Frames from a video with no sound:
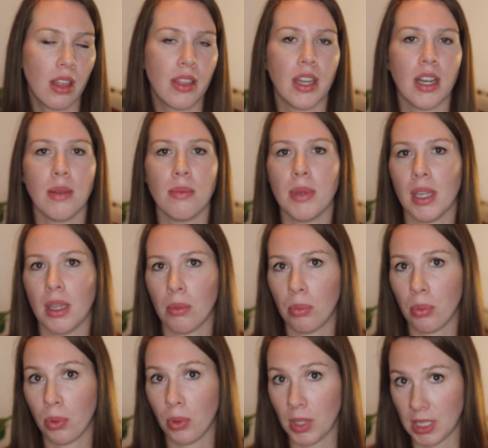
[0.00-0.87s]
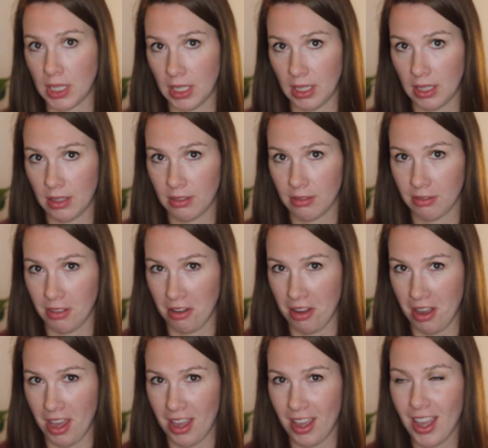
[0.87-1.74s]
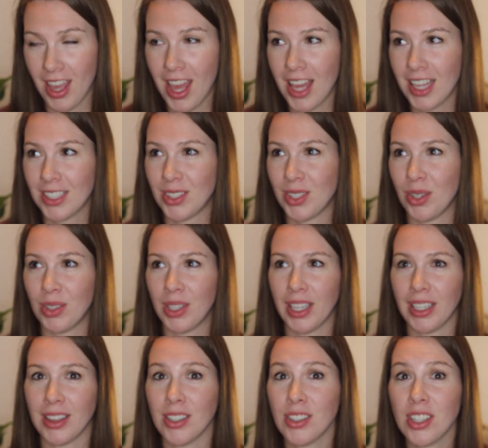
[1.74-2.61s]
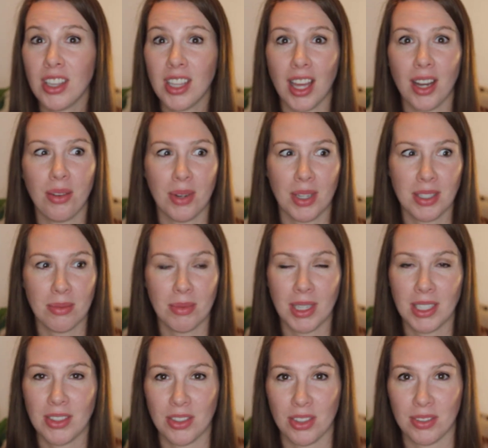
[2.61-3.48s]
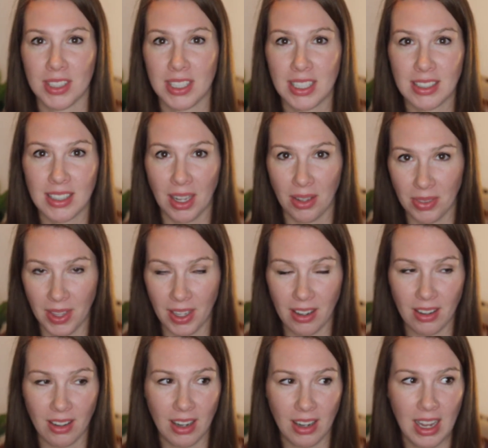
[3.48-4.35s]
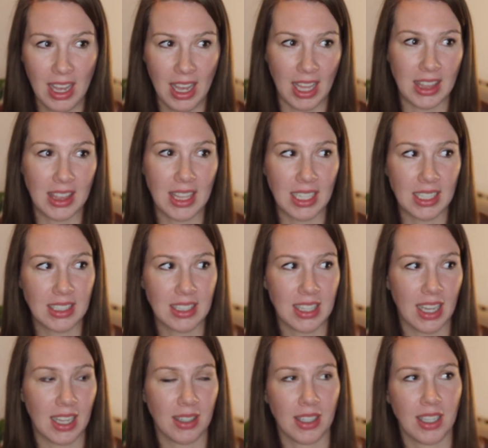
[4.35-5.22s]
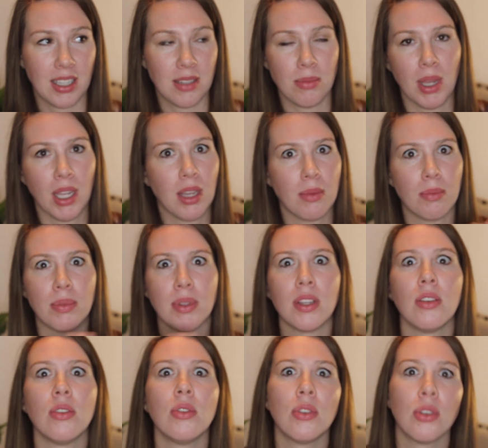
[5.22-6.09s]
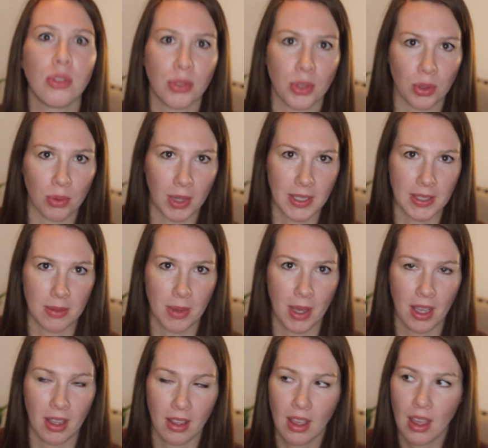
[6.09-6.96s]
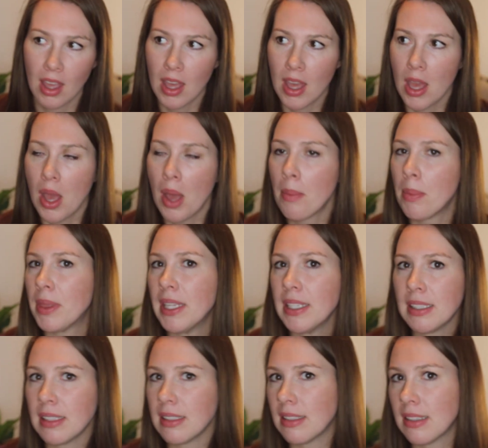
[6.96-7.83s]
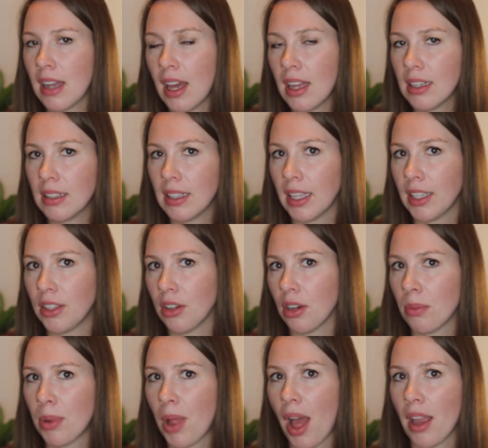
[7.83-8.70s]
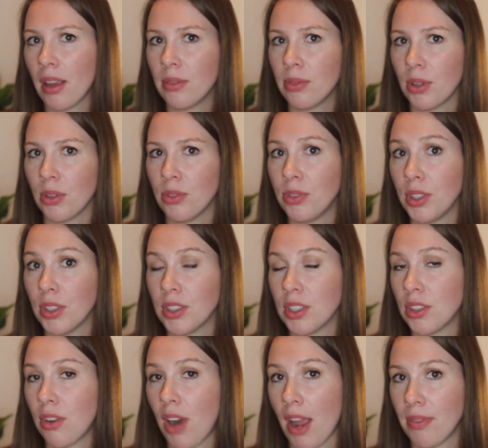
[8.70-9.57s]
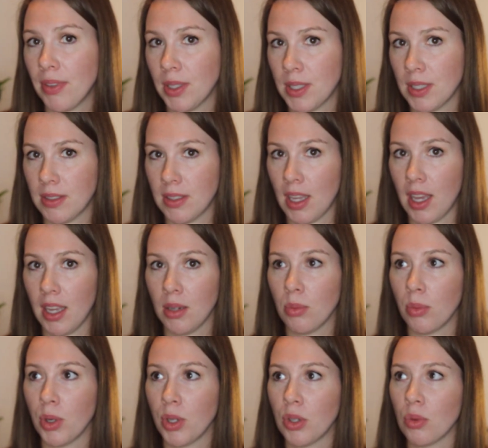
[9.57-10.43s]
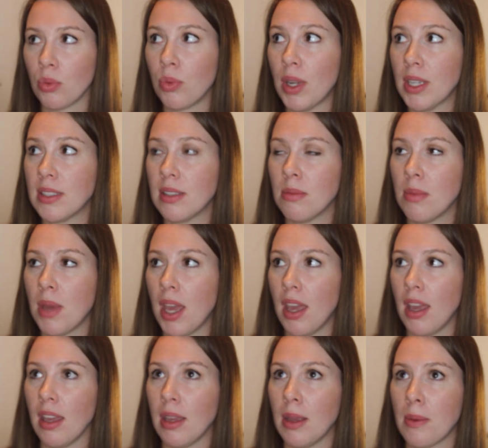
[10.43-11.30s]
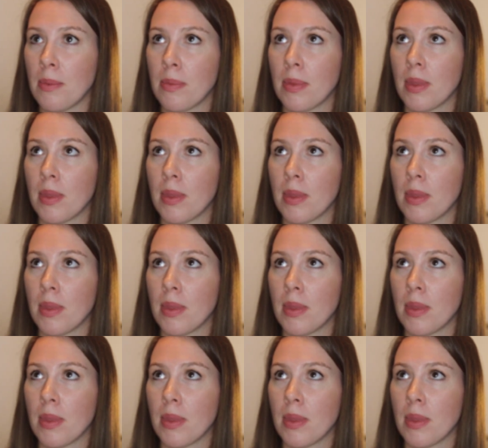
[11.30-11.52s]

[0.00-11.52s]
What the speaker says: than it being pretty. Okay, so like there's a lot of resume services out there and things that can make a beautiful resume, but this is not like you're applying for a field in graphic design where your resume